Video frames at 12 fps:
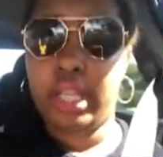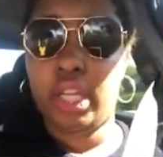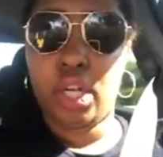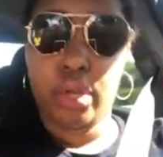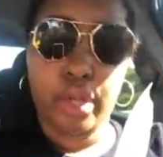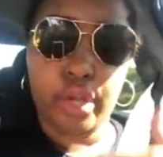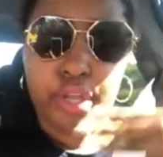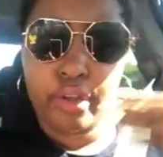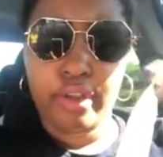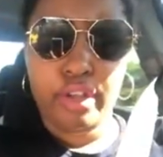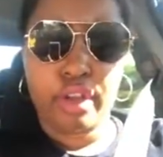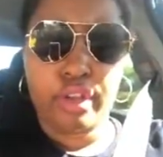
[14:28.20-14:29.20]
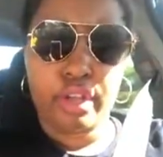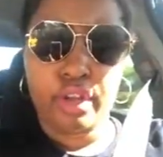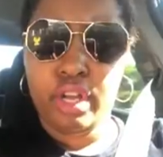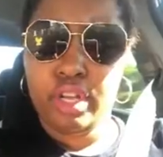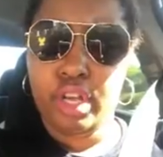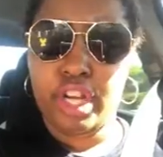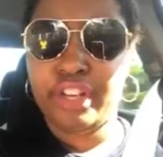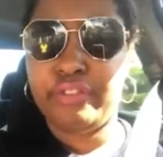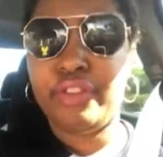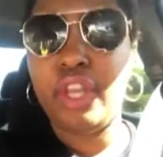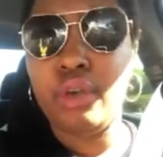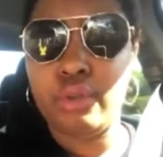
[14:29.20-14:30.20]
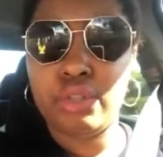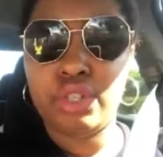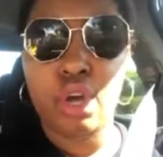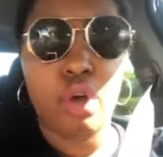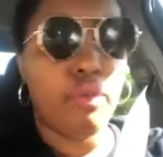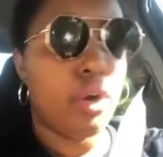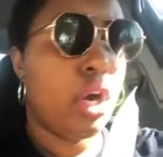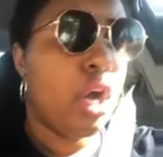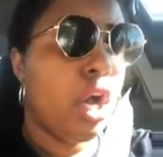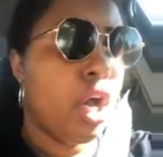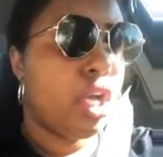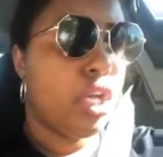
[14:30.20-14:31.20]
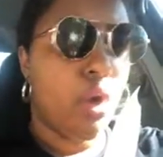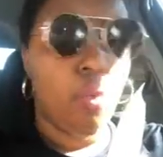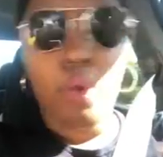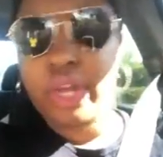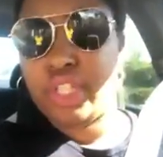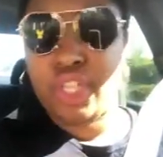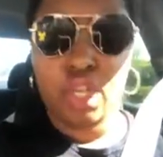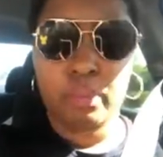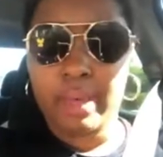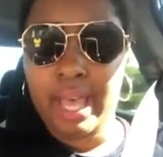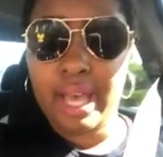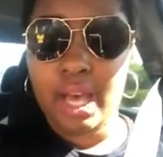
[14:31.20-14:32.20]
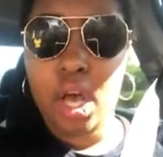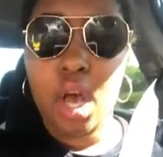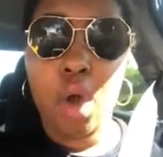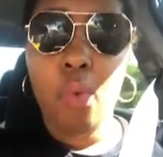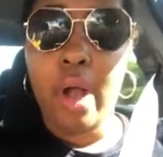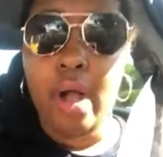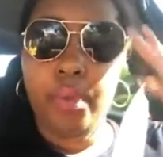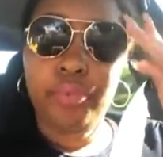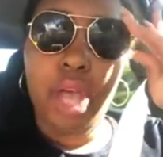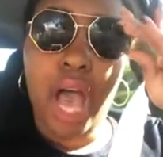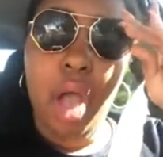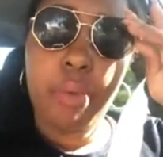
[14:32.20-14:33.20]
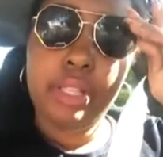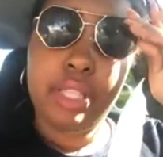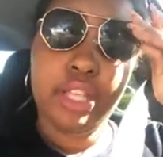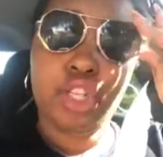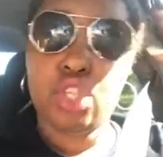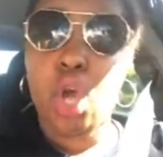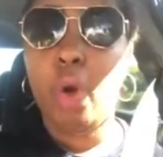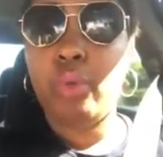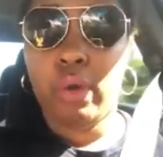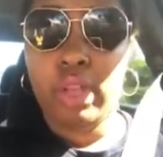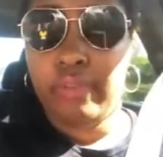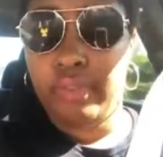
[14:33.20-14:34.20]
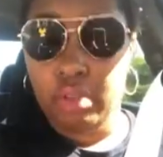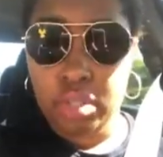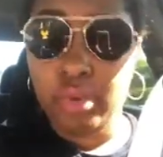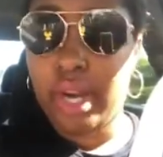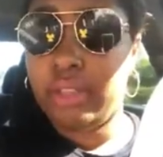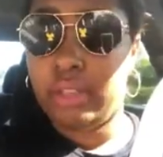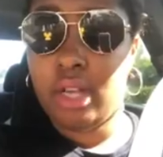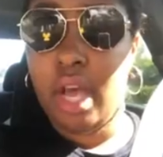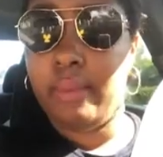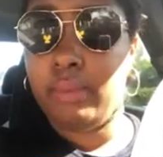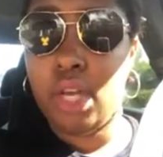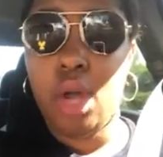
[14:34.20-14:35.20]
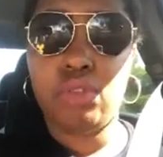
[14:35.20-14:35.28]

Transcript: You're confused over what do you pick. Well, I would say just go with what you feel is right at the time.